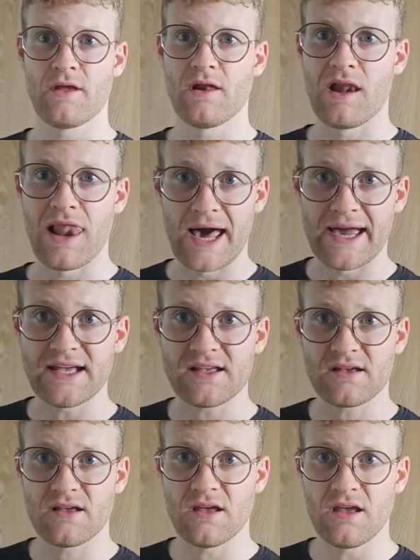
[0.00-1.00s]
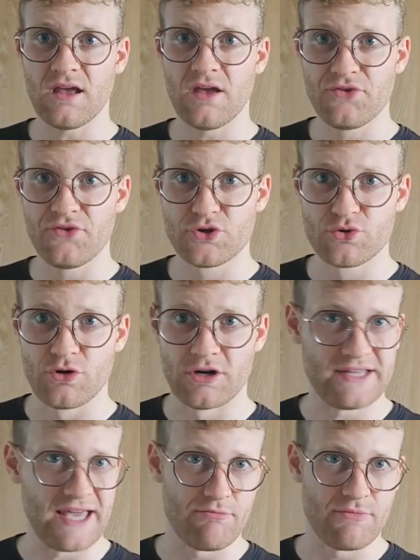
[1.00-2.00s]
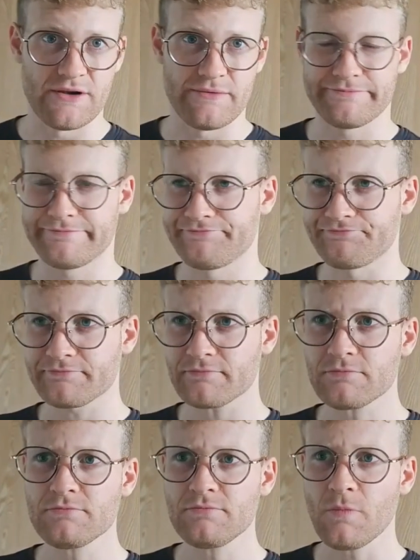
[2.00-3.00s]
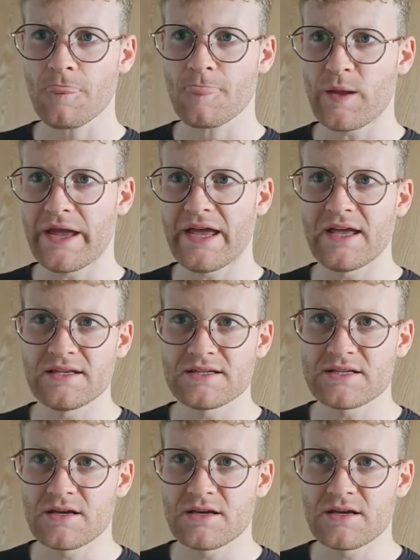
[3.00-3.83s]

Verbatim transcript: like if you do not gamble. And